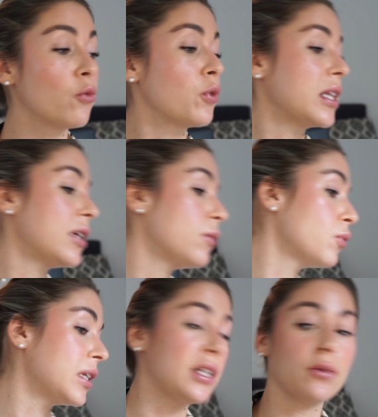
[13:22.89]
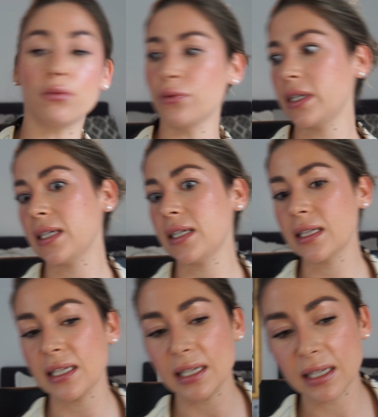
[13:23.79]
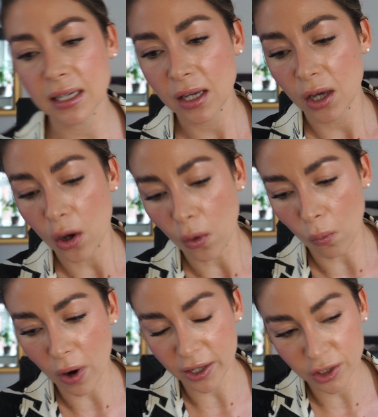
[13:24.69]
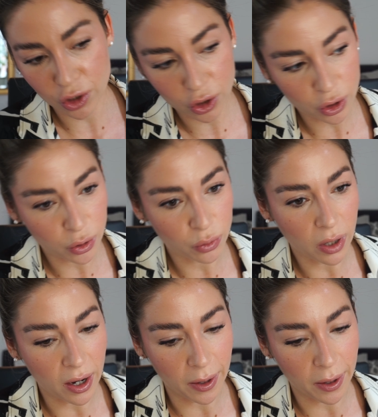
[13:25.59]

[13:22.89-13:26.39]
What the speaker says: really want to,